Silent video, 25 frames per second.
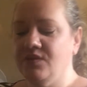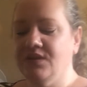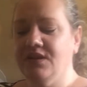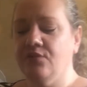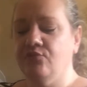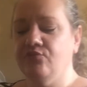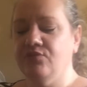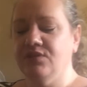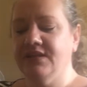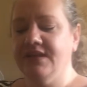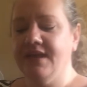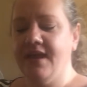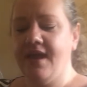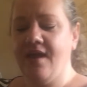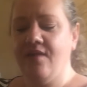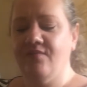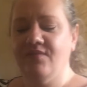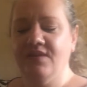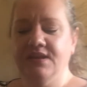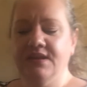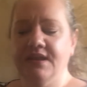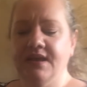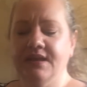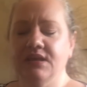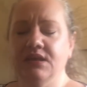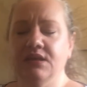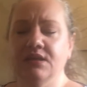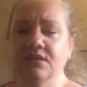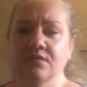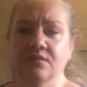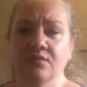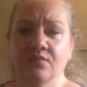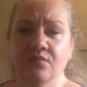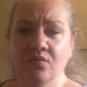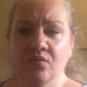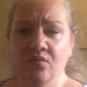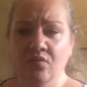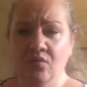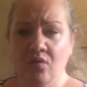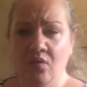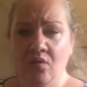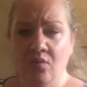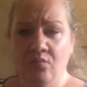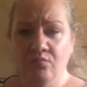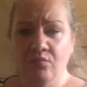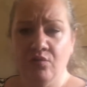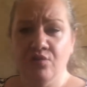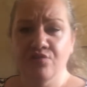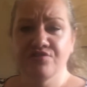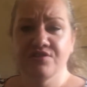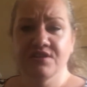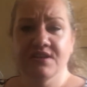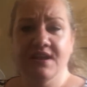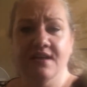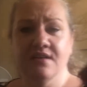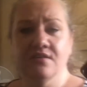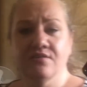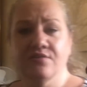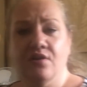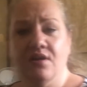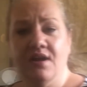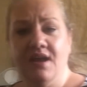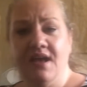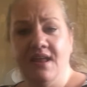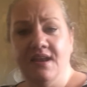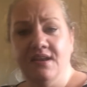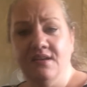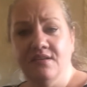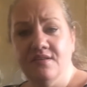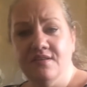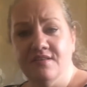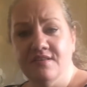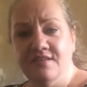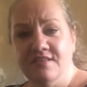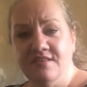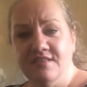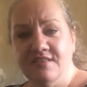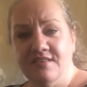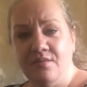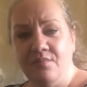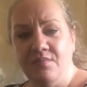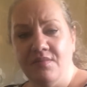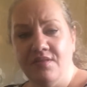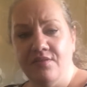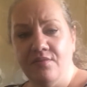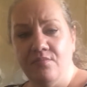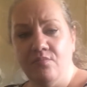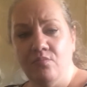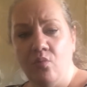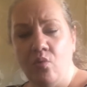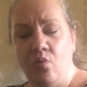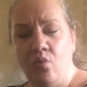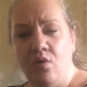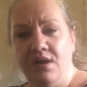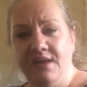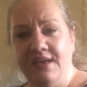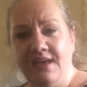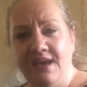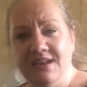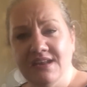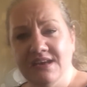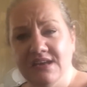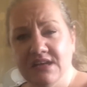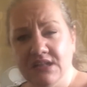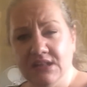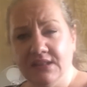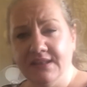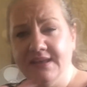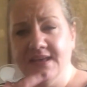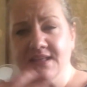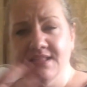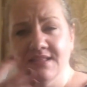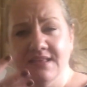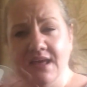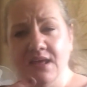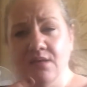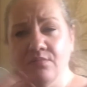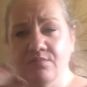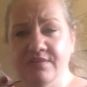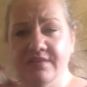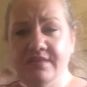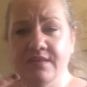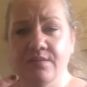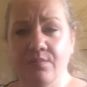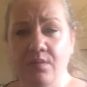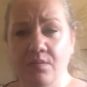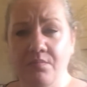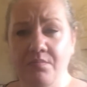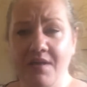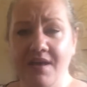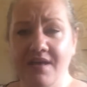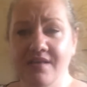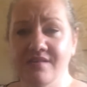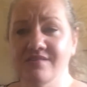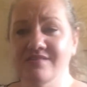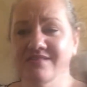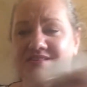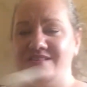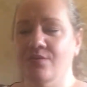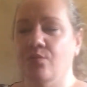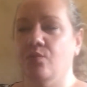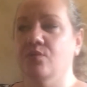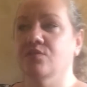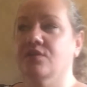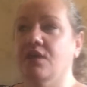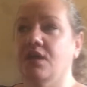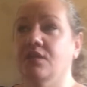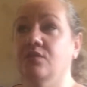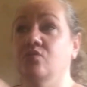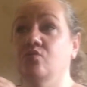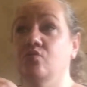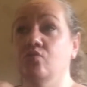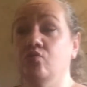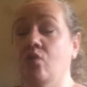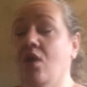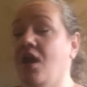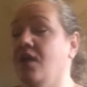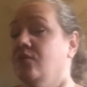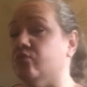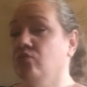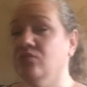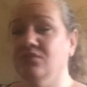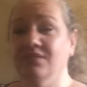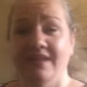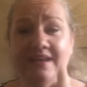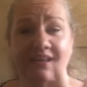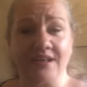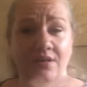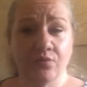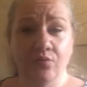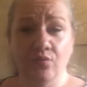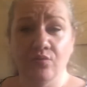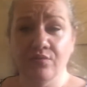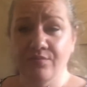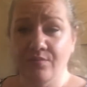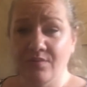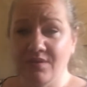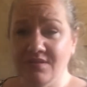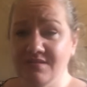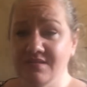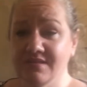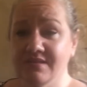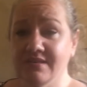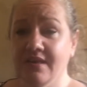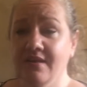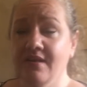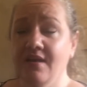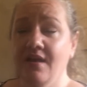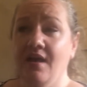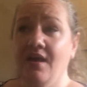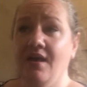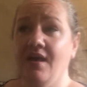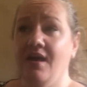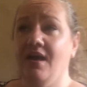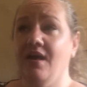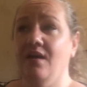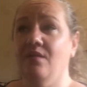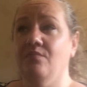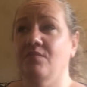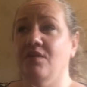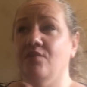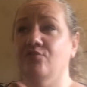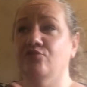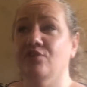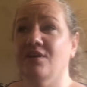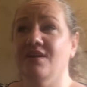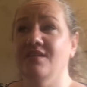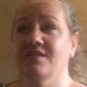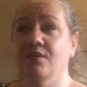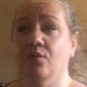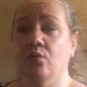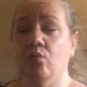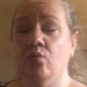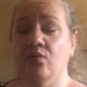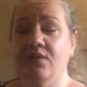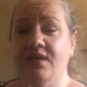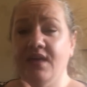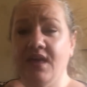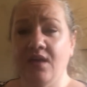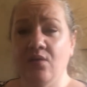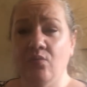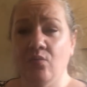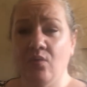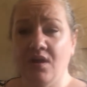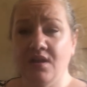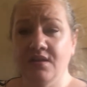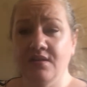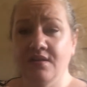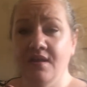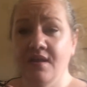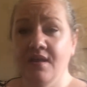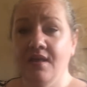a really heavy night moisturiser and some of the more kind of clay type sleeping masks, which I don't like those ones. I've tried the OK one